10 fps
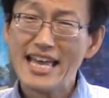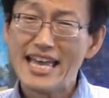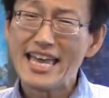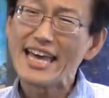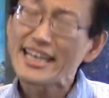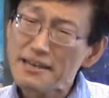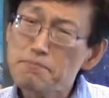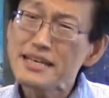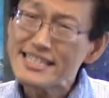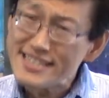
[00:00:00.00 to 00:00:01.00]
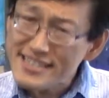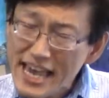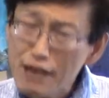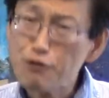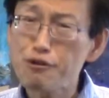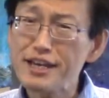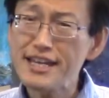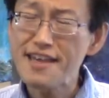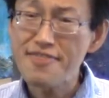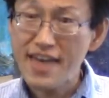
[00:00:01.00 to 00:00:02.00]
it can be sacred
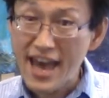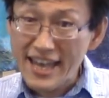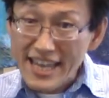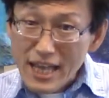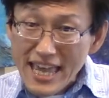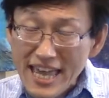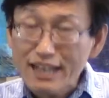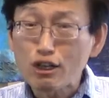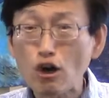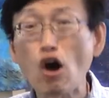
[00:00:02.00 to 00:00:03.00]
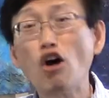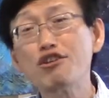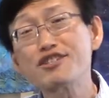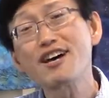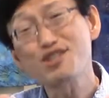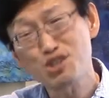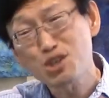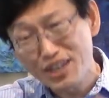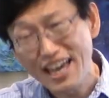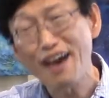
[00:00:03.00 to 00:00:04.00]
in that it calls us
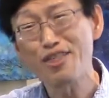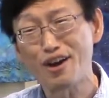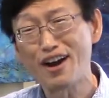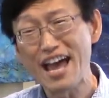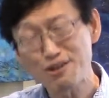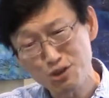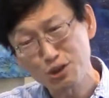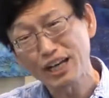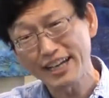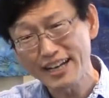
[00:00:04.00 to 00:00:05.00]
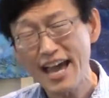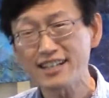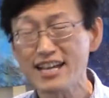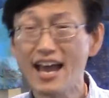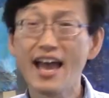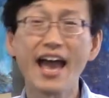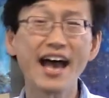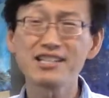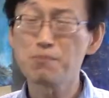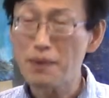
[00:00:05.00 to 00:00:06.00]
together and to connect
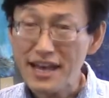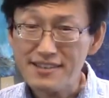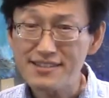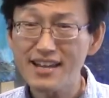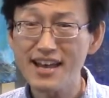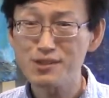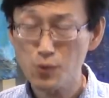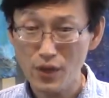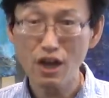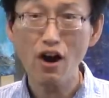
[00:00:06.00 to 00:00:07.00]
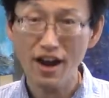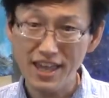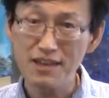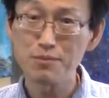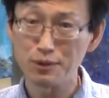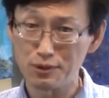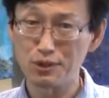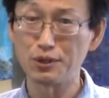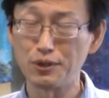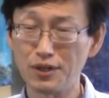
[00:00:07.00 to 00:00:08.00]
as best as we are able
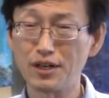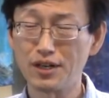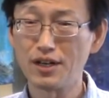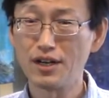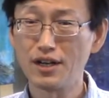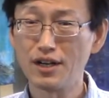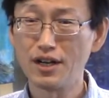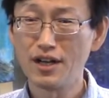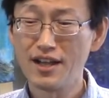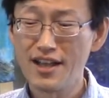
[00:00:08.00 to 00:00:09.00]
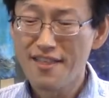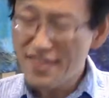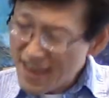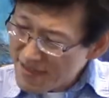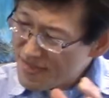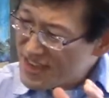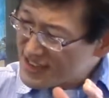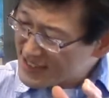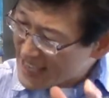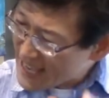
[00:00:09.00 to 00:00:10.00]
to. Then
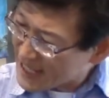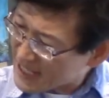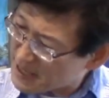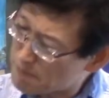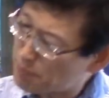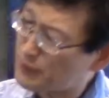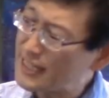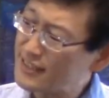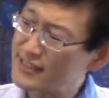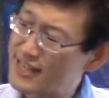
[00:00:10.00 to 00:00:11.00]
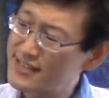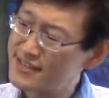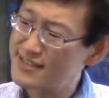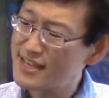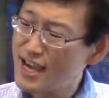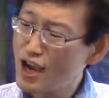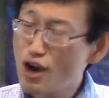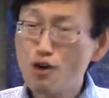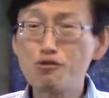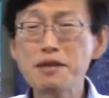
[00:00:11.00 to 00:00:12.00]
this incompleteness
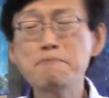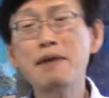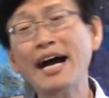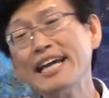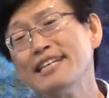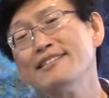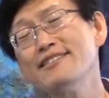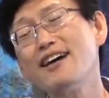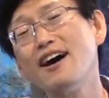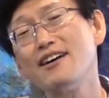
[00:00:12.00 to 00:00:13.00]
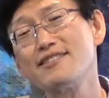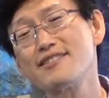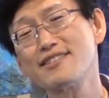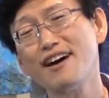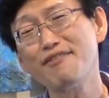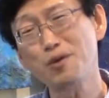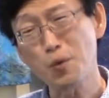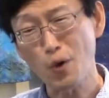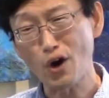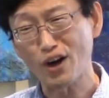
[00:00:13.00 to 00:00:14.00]
reminds us of the
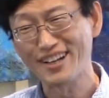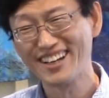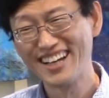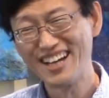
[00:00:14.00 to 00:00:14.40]
work